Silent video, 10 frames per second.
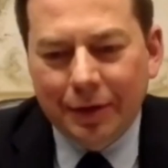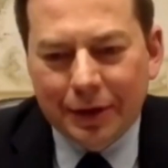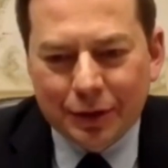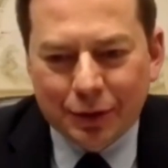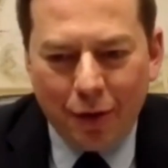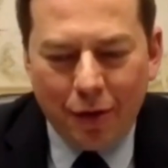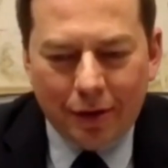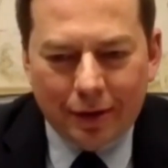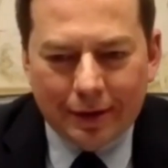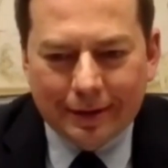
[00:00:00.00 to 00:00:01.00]
greetings to
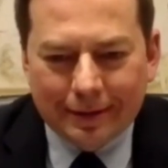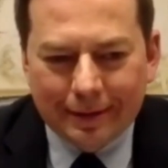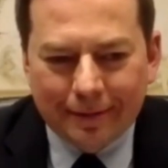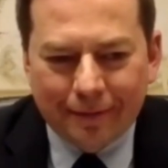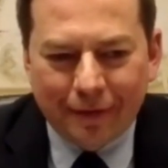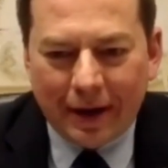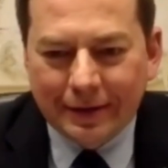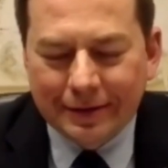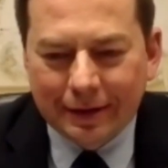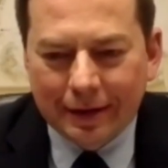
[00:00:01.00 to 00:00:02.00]
all
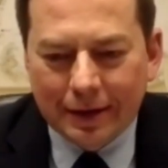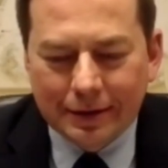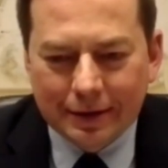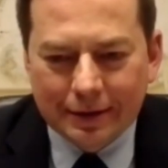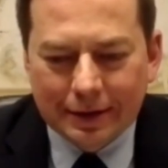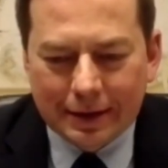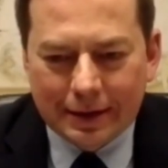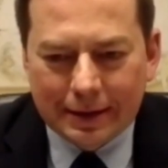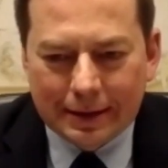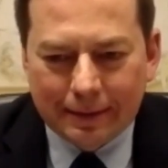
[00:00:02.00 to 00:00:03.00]
friends in London
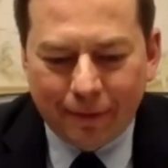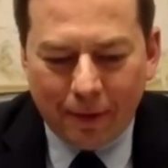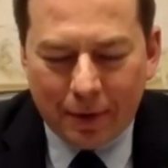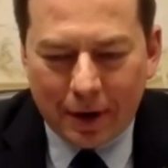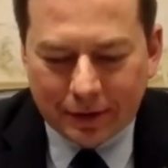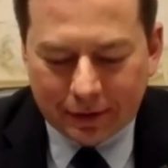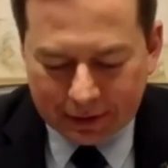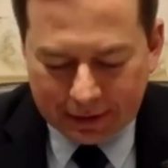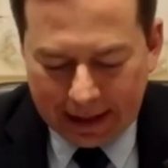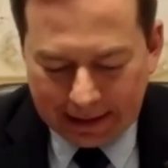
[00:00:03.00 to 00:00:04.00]
from
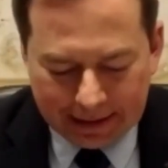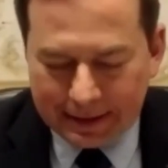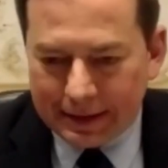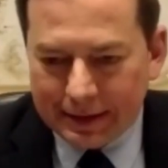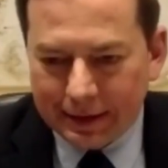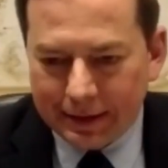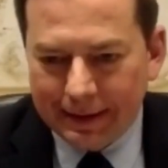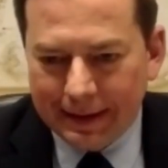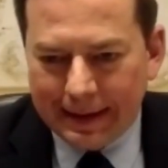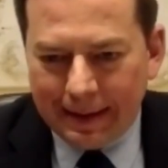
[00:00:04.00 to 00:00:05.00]
Brussels. And indeed,
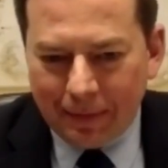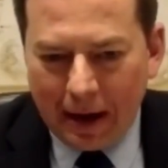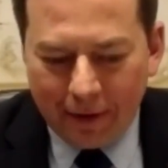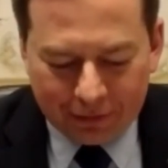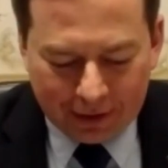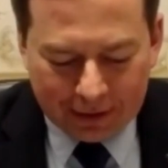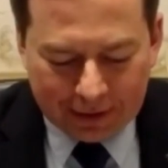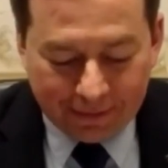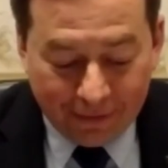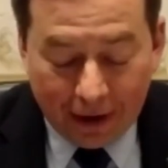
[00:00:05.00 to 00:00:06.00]
after
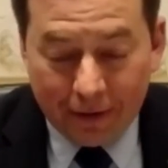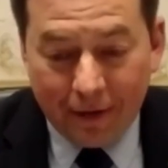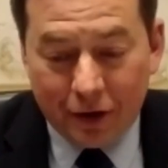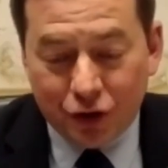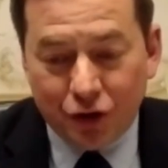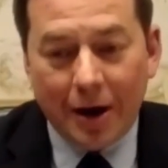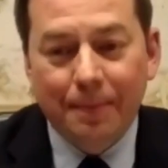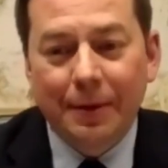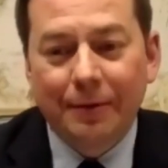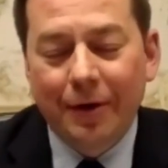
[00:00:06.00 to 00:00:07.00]
these very, very
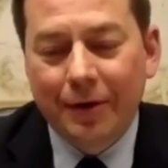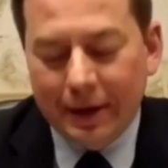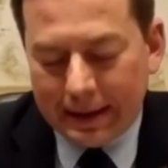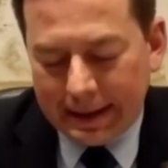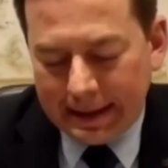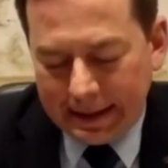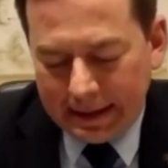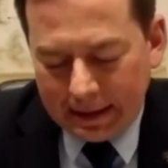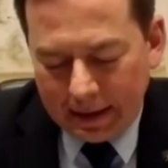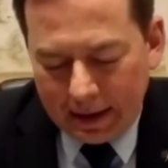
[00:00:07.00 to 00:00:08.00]
sharp and very,
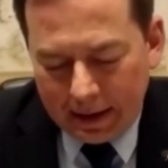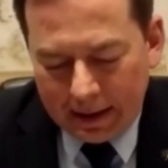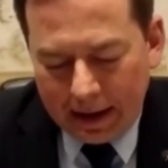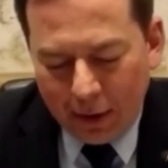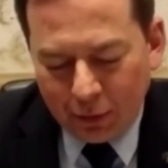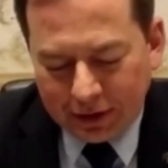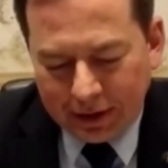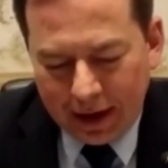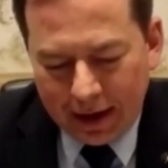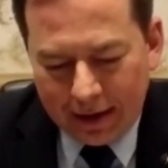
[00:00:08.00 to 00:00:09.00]
I would
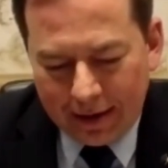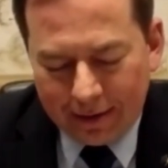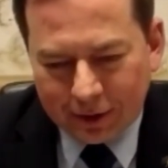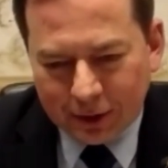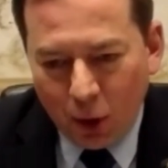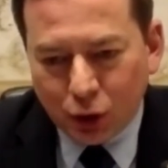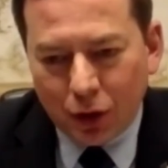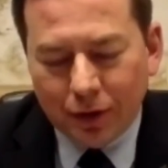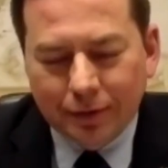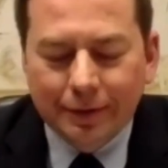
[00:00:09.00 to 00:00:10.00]
say, spot
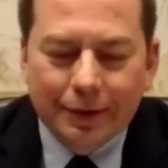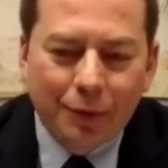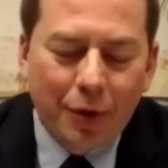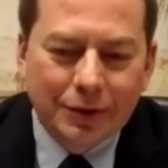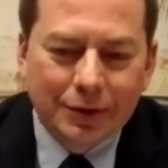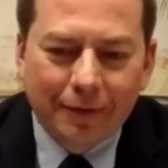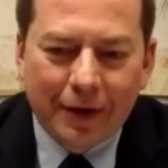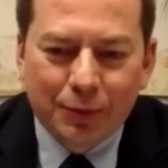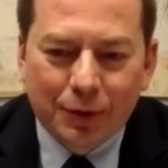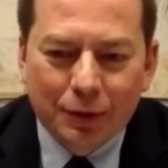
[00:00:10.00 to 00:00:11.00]
on words of
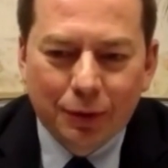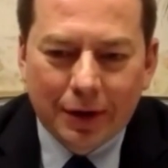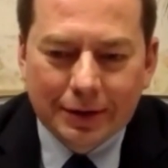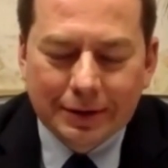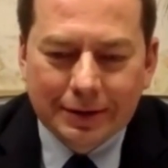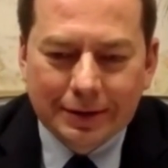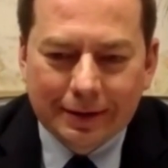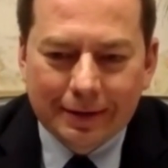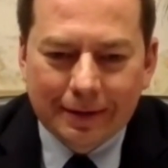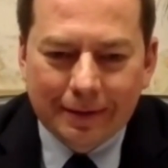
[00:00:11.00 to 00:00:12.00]
Edward Lucas,
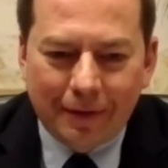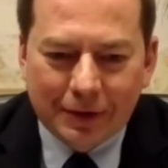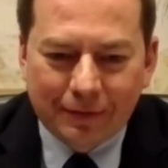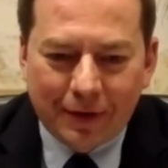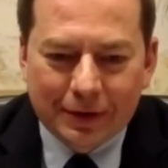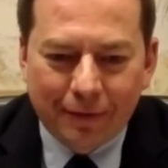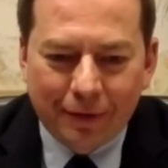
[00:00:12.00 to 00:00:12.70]
there's very